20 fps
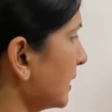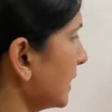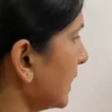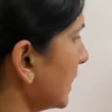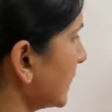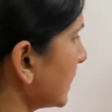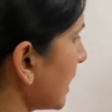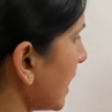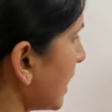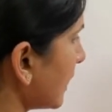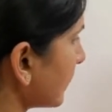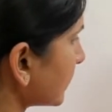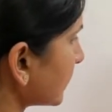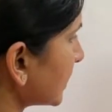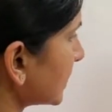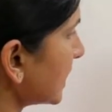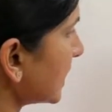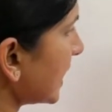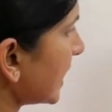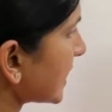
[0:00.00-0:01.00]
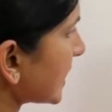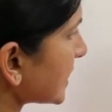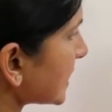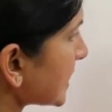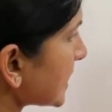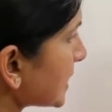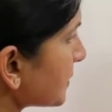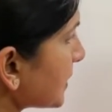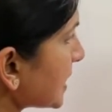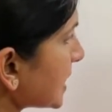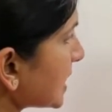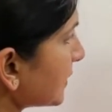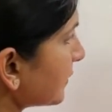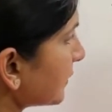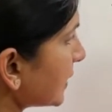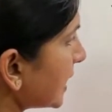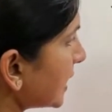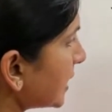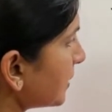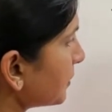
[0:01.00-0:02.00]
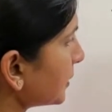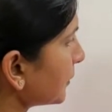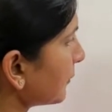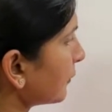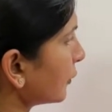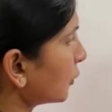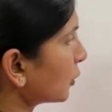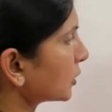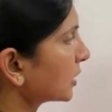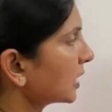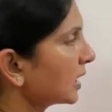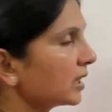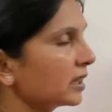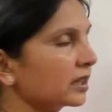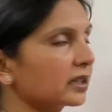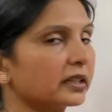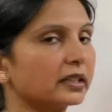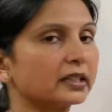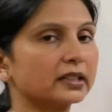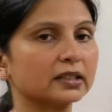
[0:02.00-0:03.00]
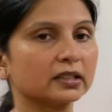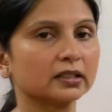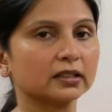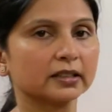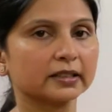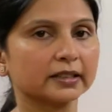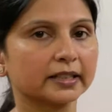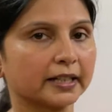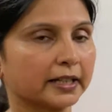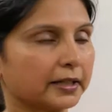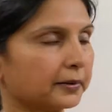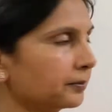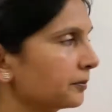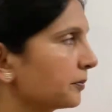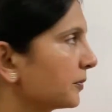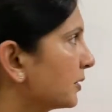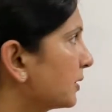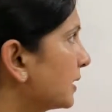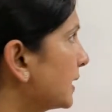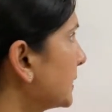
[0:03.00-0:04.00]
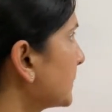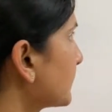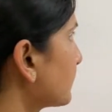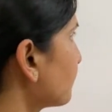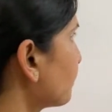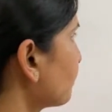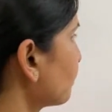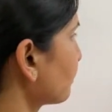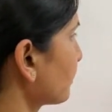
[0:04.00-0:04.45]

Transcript: and after the access specifier before the return type, right?